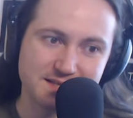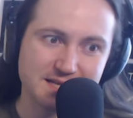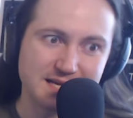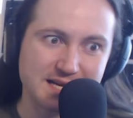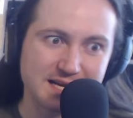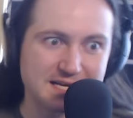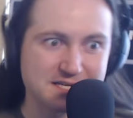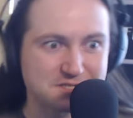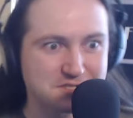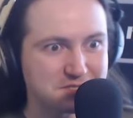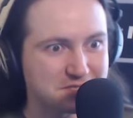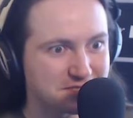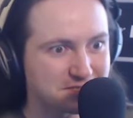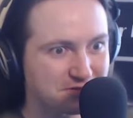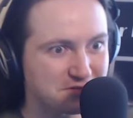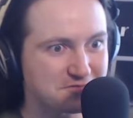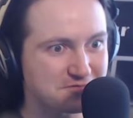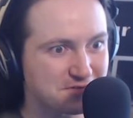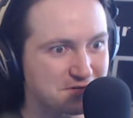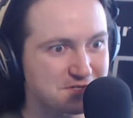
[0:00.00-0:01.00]
that had two
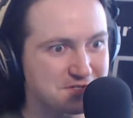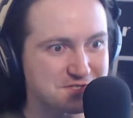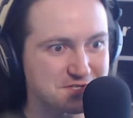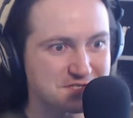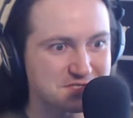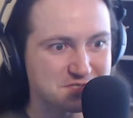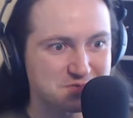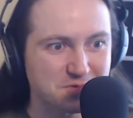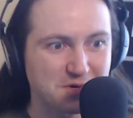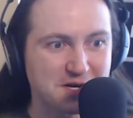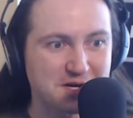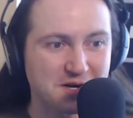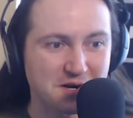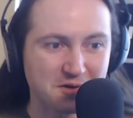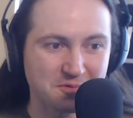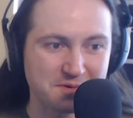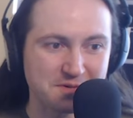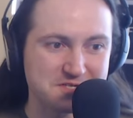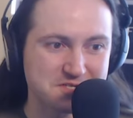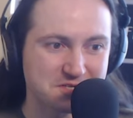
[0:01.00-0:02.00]
different versions, one
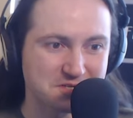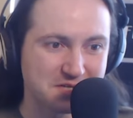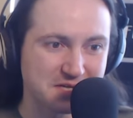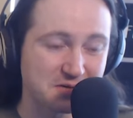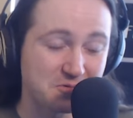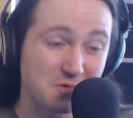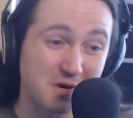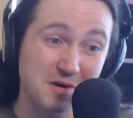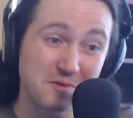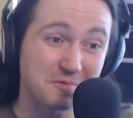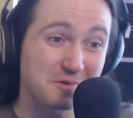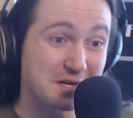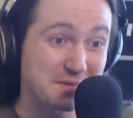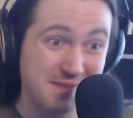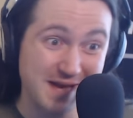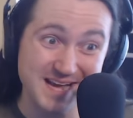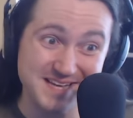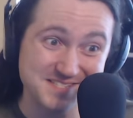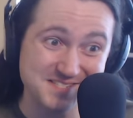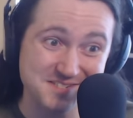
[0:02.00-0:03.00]
original and one
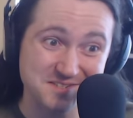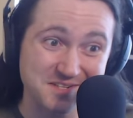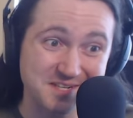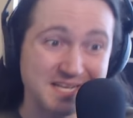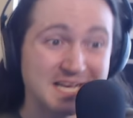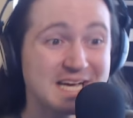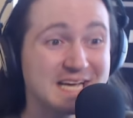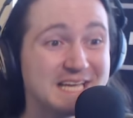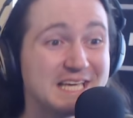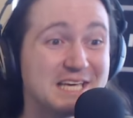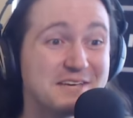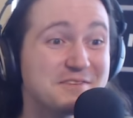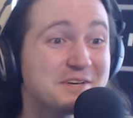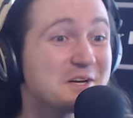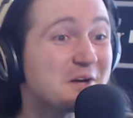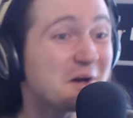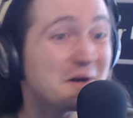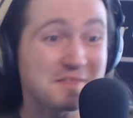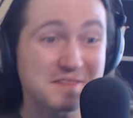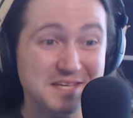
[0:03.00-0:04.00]
remastered.
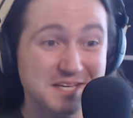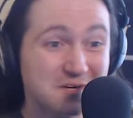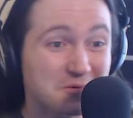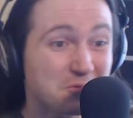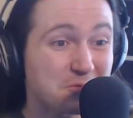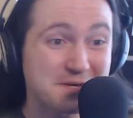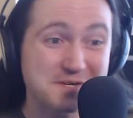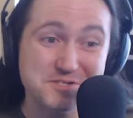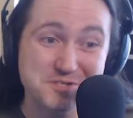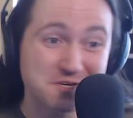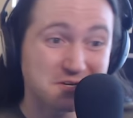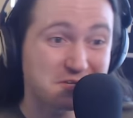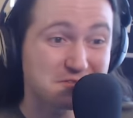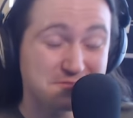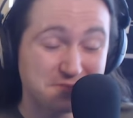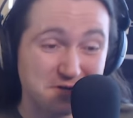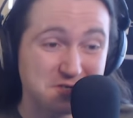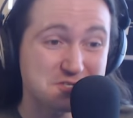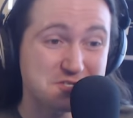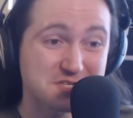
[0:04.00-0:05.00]
Even on the original
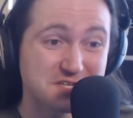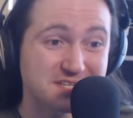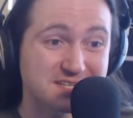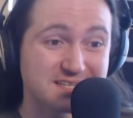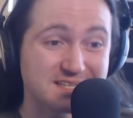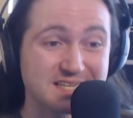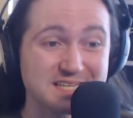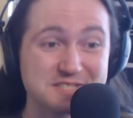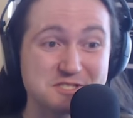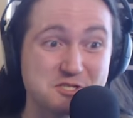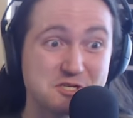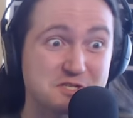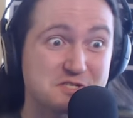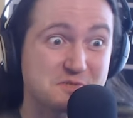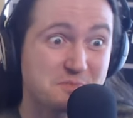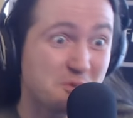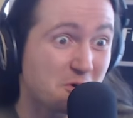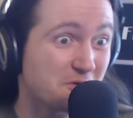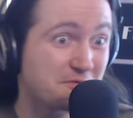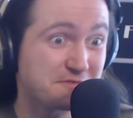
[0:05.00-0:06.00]
version, it's
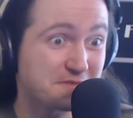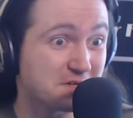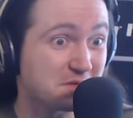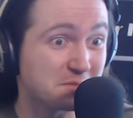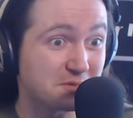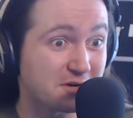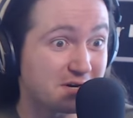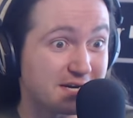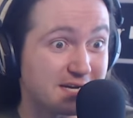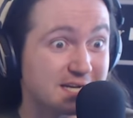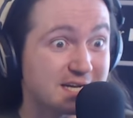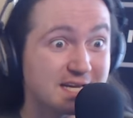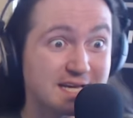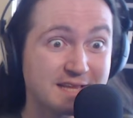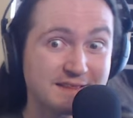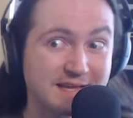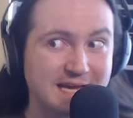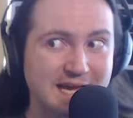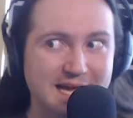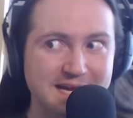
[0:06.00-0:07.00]
just more film grain
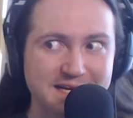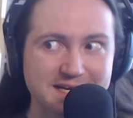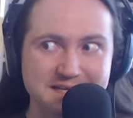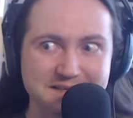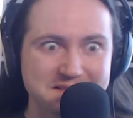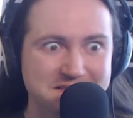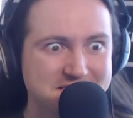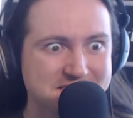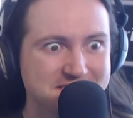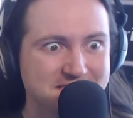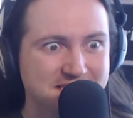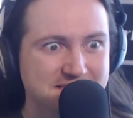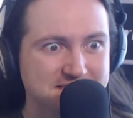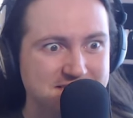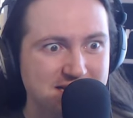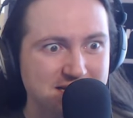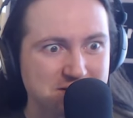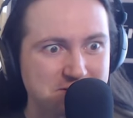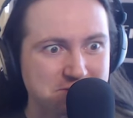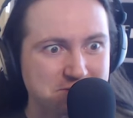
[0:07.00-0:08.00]
and they edited these things
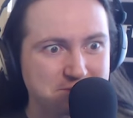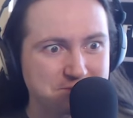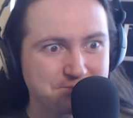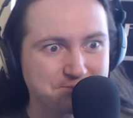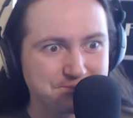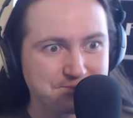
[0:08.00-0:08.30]
out.